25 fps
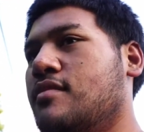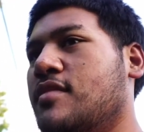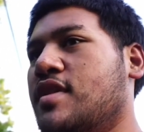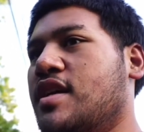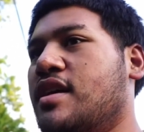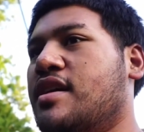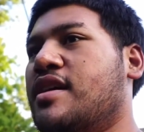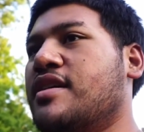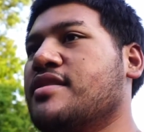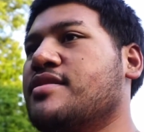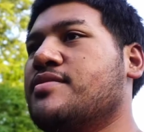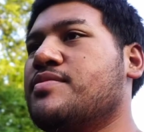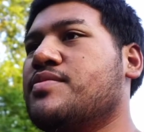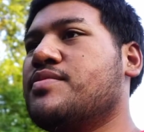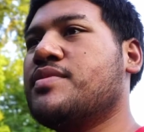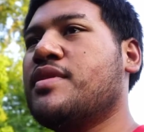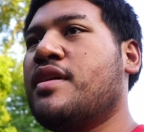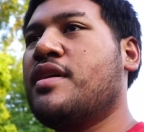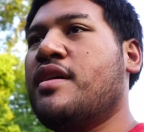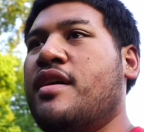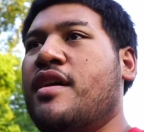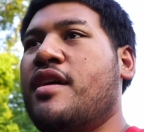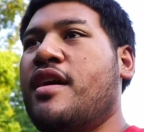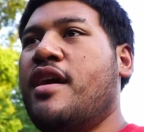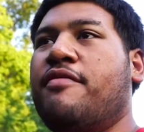
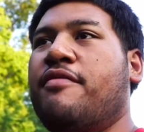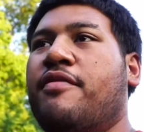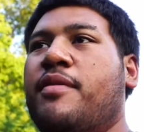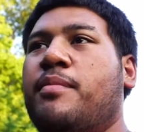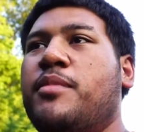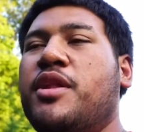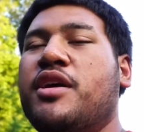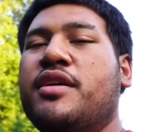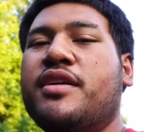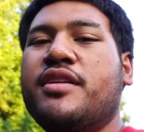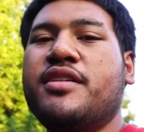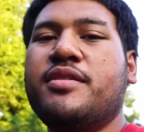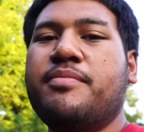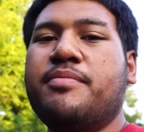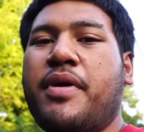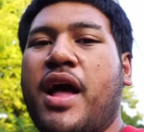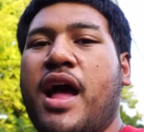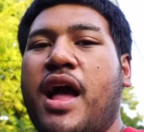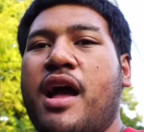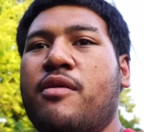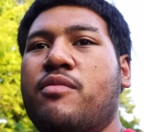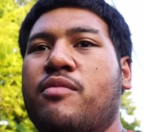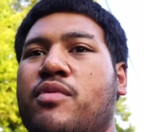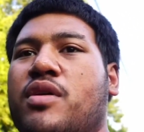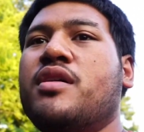Because if I'm looking to
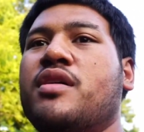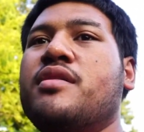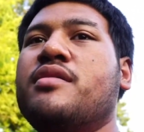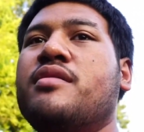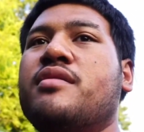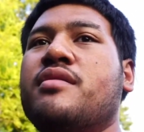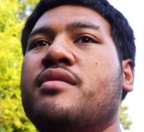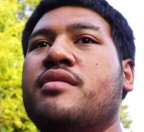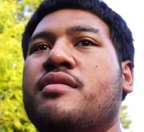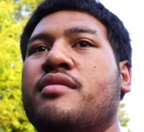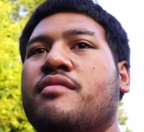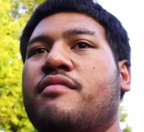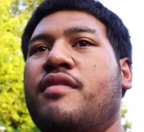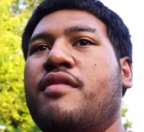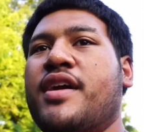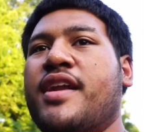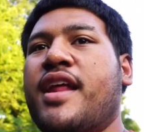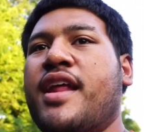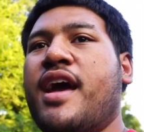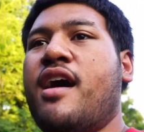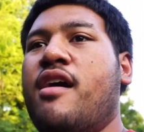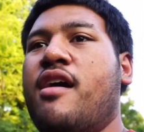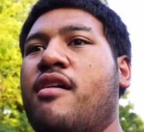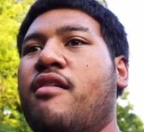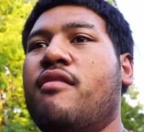buy one right
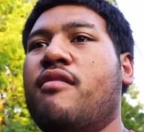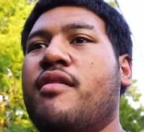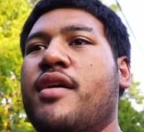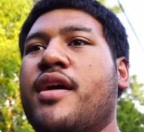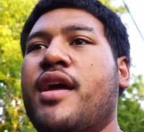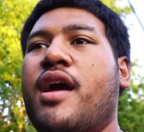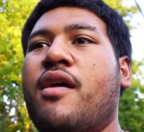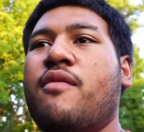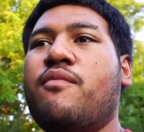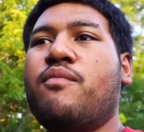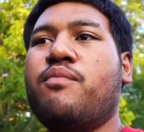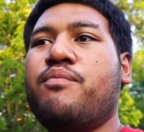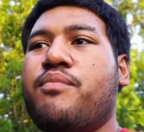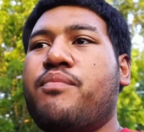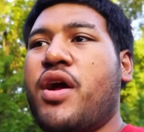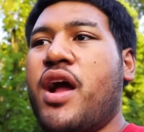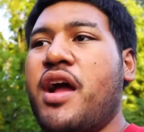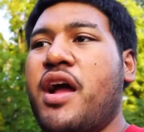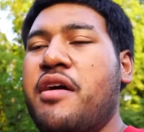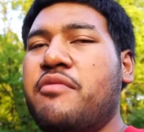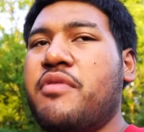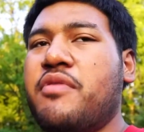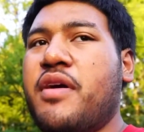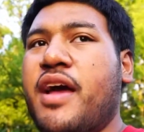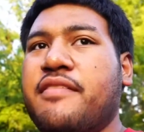now, I
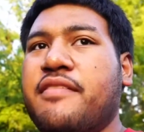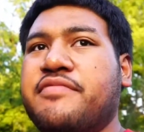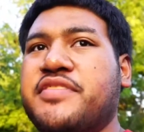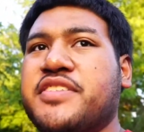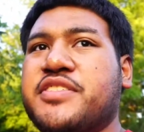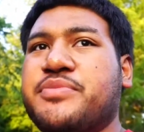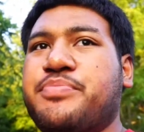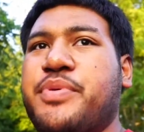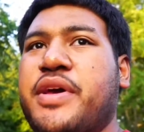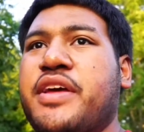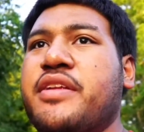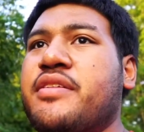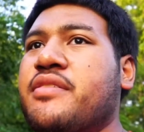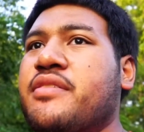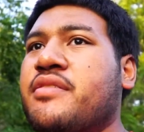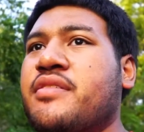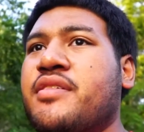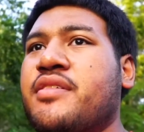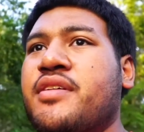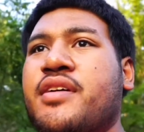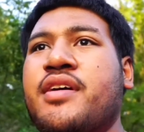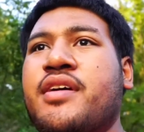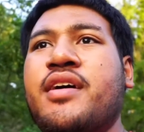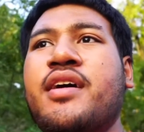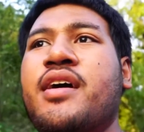probably would have to spend
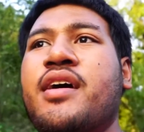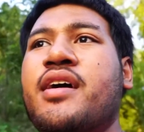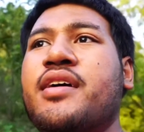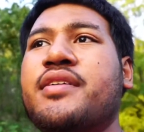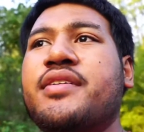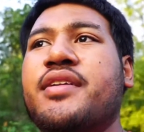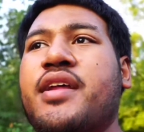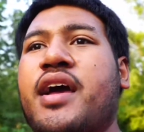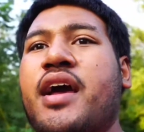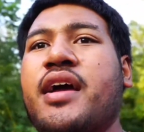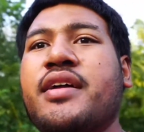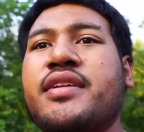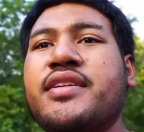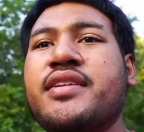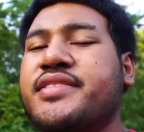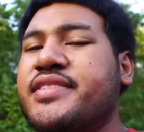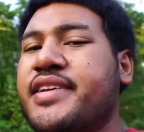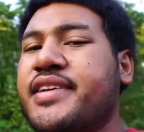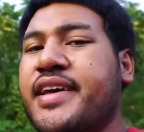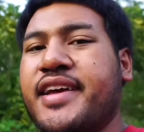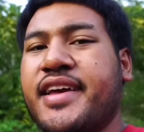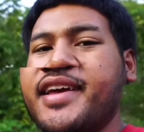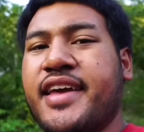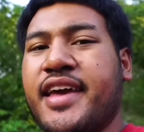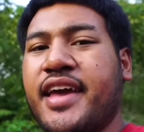9 to
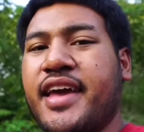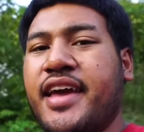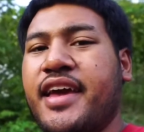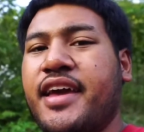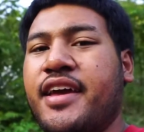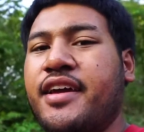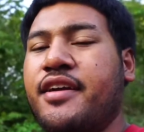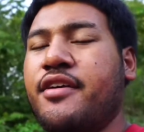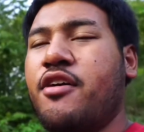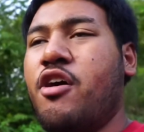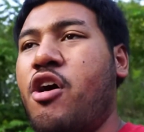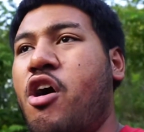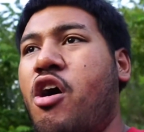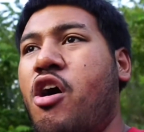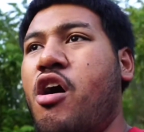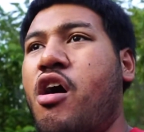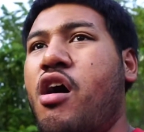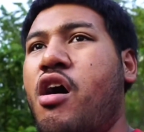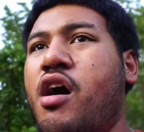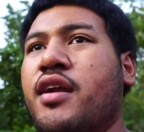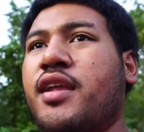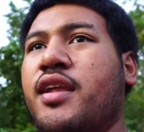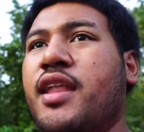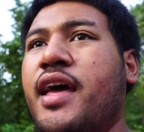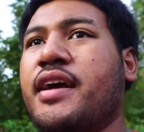10K
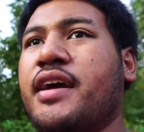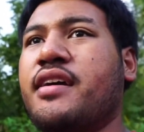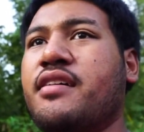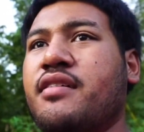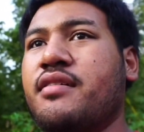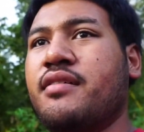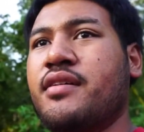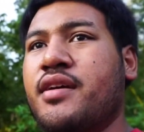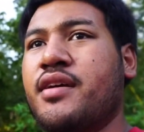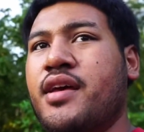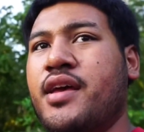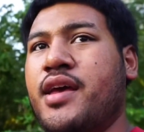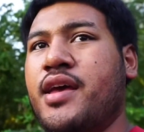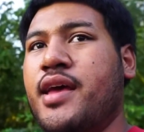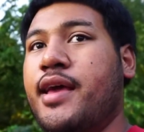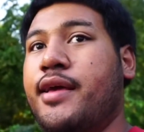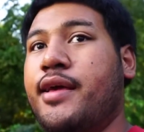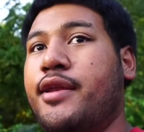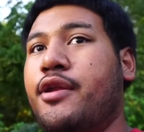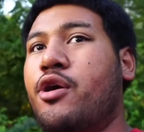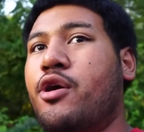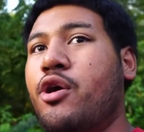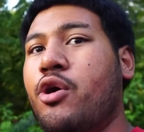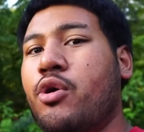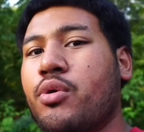on like an
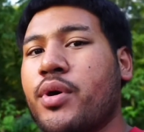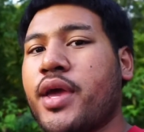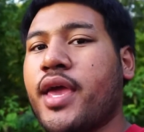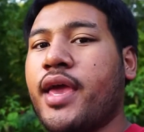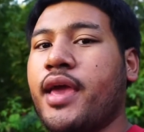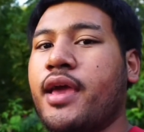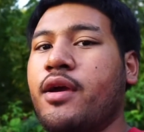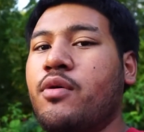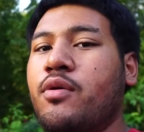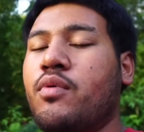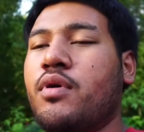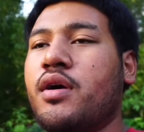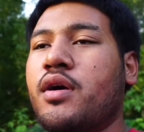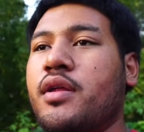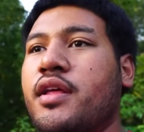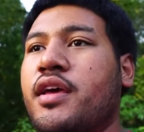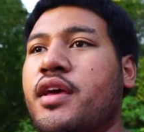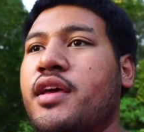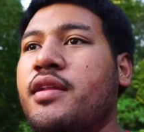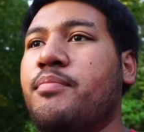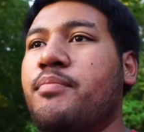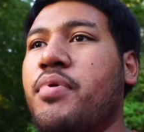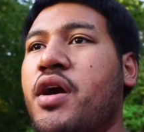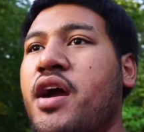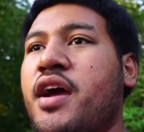okay one,
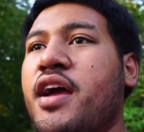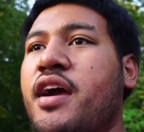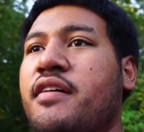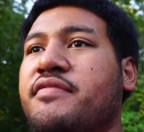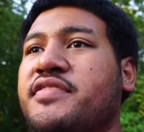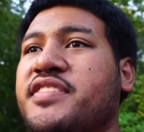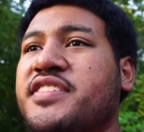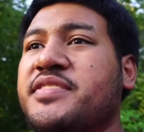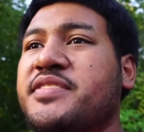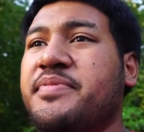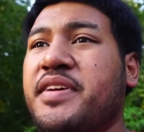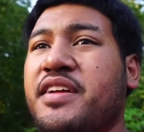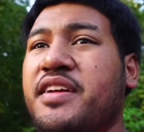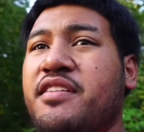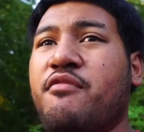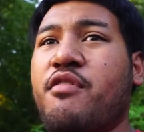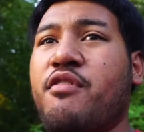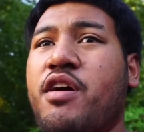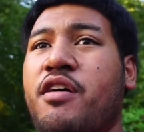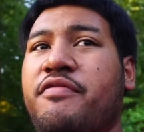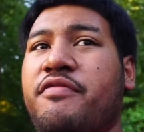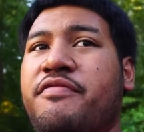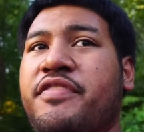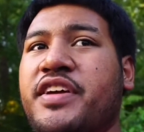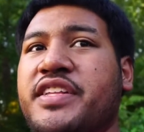and probably have to spend
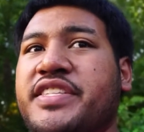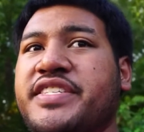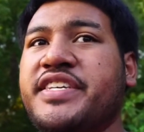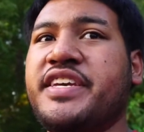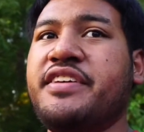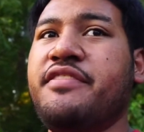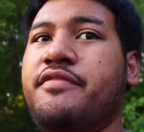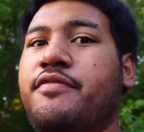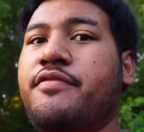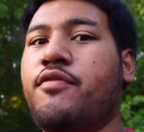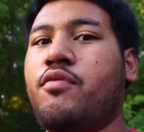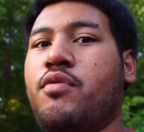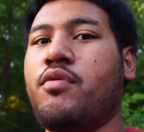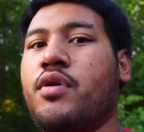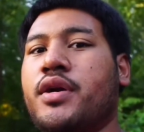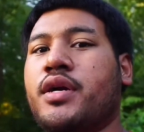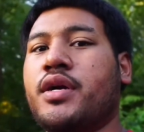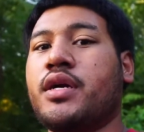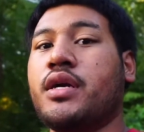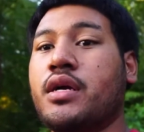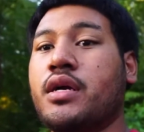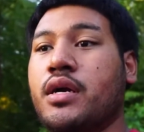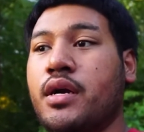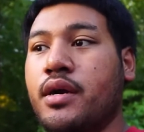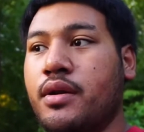around 15 for a
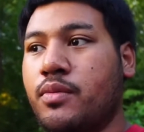good